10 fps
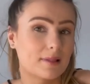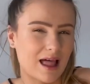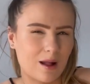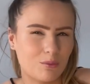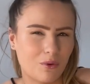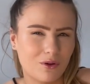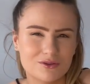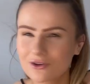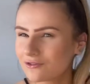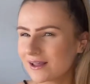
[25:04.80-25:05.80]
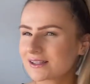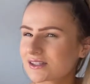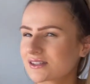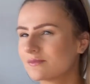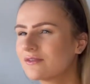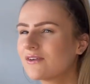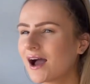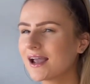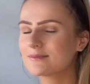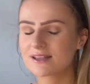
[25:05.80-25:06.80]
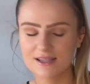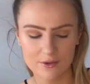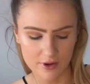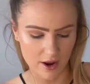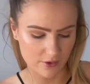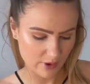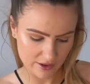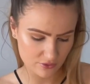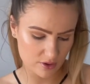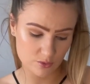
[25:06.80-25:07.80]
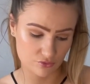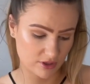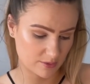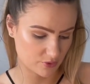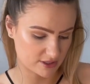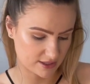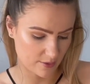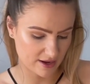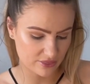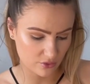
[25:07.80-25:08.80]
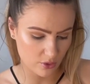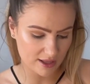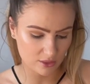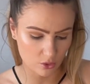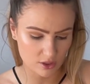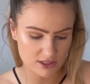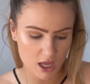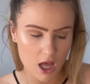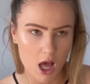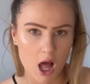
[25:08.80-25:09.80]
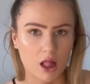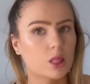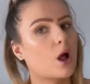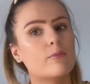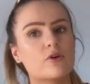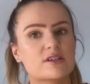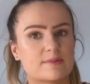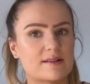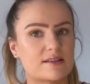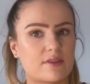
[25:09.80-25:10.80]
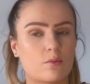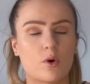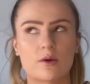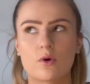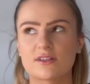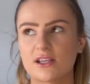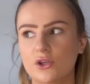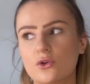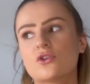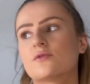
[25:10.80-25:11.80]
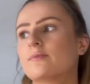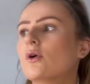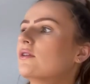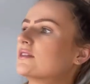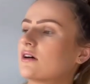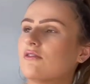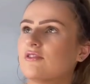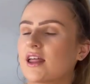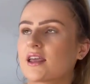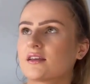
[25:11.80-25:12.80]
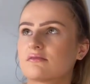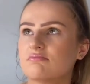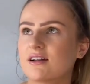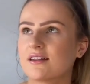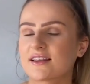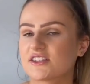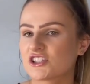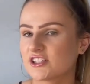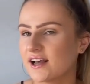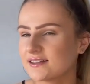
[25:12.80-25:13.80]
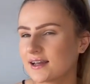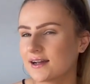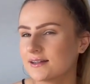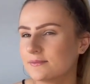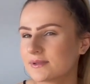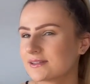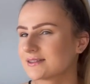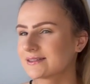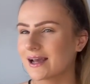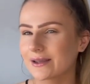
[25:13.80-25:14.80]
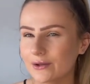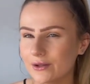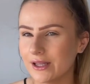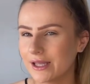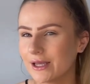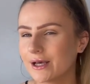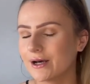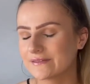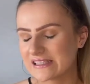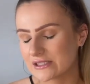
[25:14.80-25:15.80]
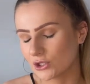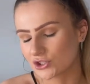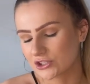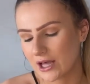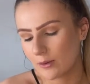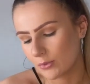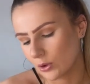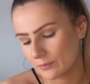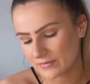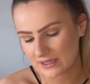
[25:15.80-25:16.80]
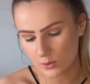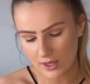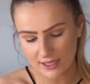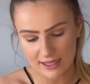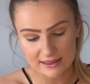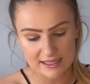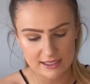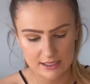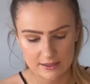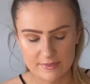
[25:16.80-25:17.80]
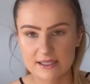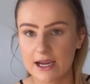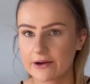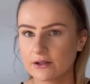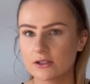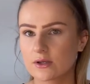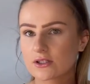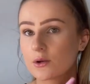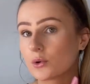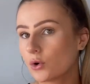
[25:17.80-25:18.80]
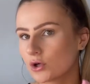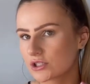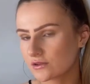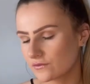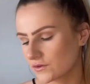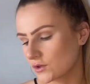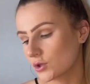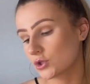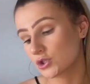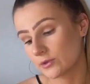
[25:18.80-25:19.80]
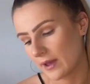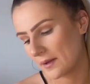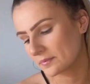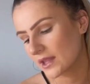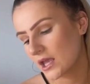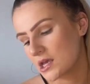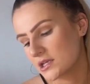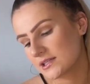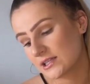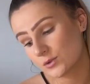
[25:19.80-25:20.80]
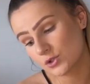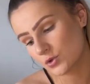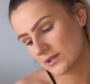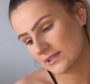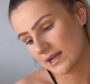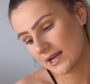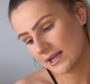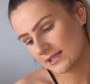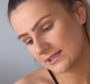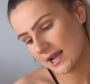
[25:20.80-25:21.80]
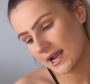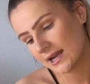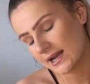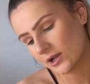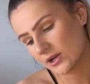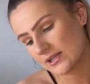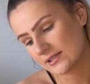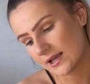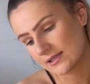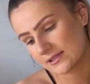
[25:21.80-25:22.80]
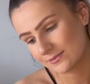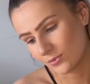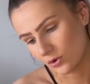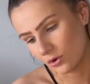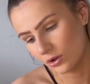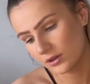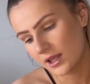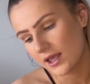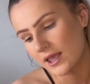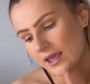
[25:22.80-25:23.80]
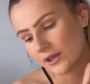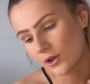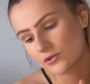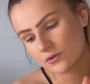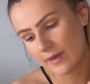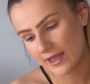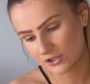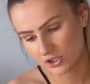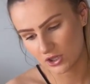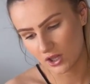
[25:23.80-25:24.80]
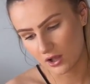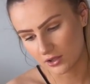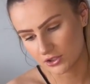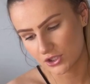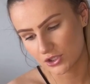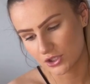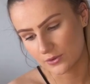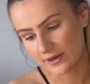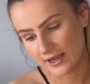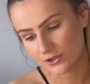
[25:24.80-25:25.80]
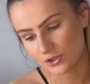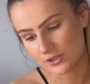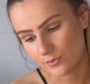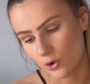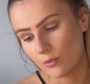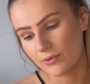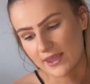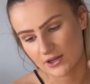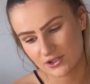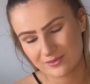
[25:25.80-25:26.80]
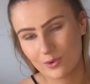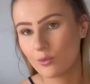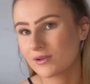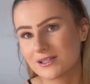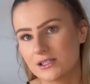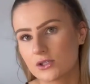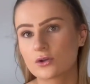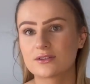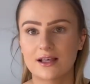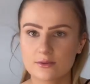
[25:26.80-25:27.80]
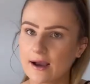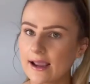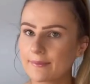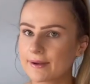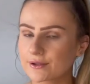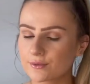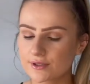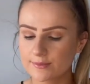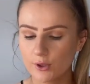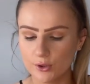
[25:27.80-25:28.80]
Waldorf like summer vibes I don't know I thought it was really pretty though and I thought it looked a lot more expensive than what it was like you could pull this off for like I don't know like a Chanel type style obviously it's not Chanel but it's quite like a linen material as well so gorgeous for the summer so this was 29.99 and I got it in a size small it goes from extra large to an extra small, but the extra small wasn't in stock, so that's why I picked up the small.